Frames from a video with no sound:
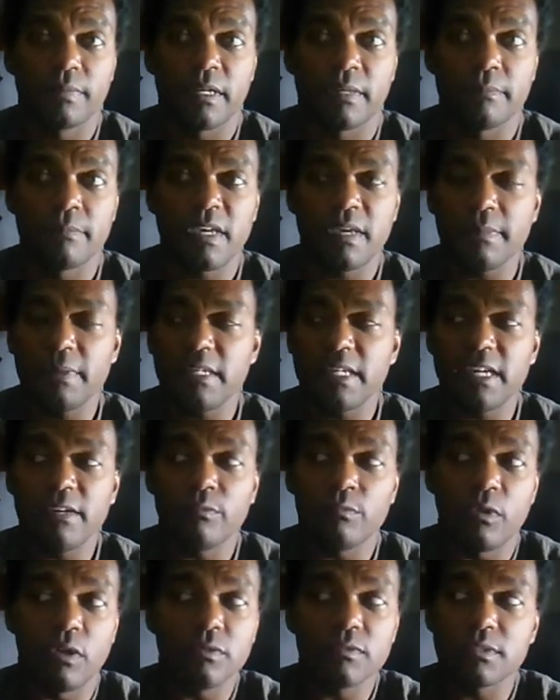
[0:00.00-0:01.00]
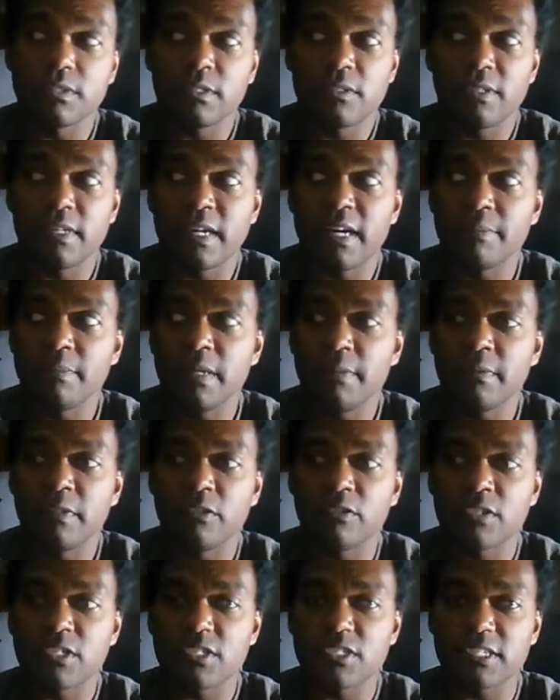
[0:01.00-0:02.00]
But maybe they won't do that. Maybe
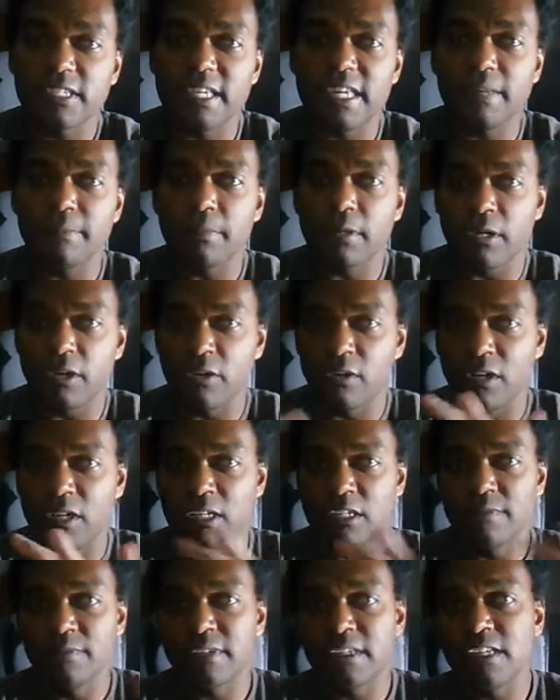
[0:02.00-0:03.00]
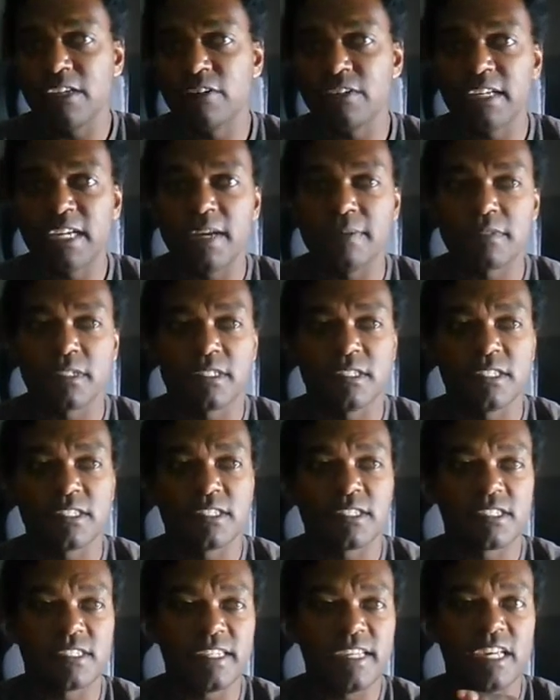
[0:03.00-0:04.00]
they'll just keep her on the video games and
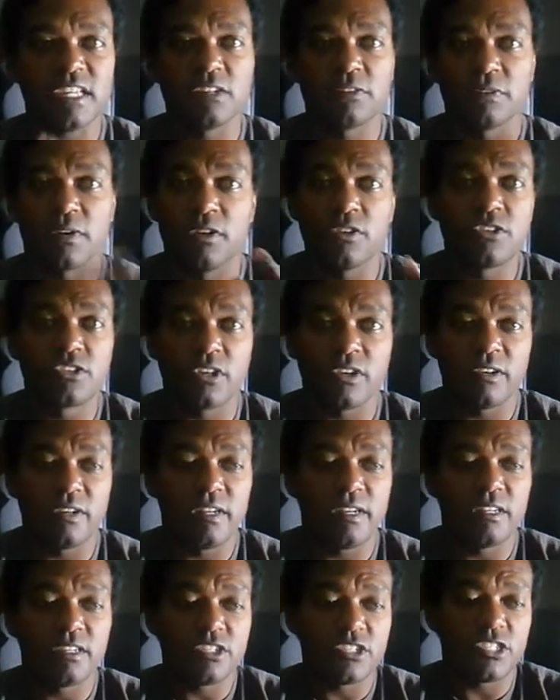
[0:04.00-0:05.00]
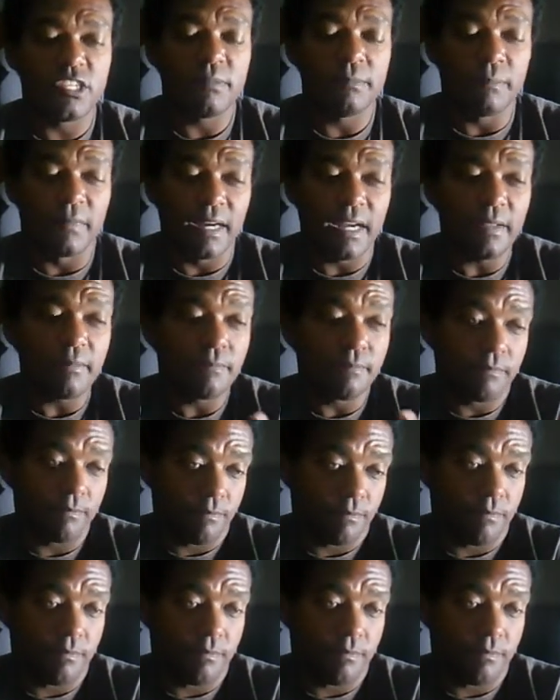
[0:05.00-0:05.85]
this is the end of her journey, and she might